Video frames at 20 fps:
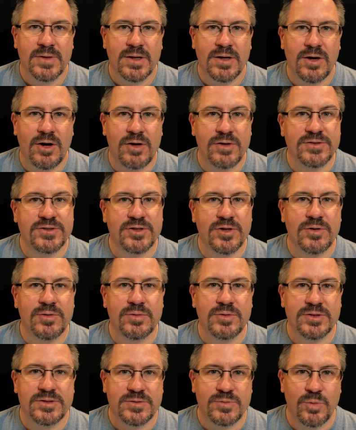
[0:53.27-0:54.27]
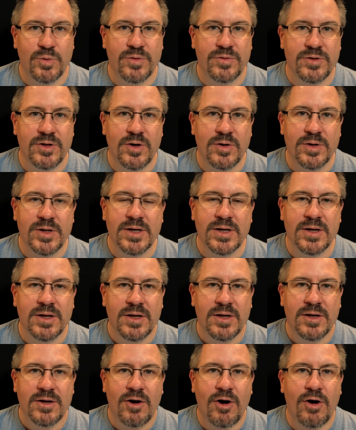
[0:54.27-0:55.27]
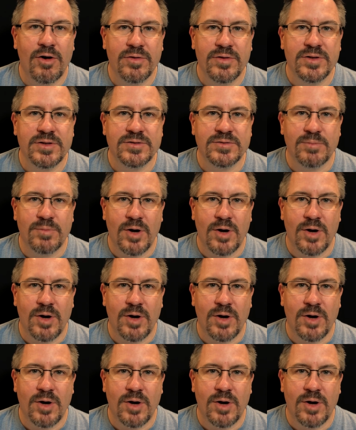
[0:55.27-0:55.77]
Also, it's worth noting, all these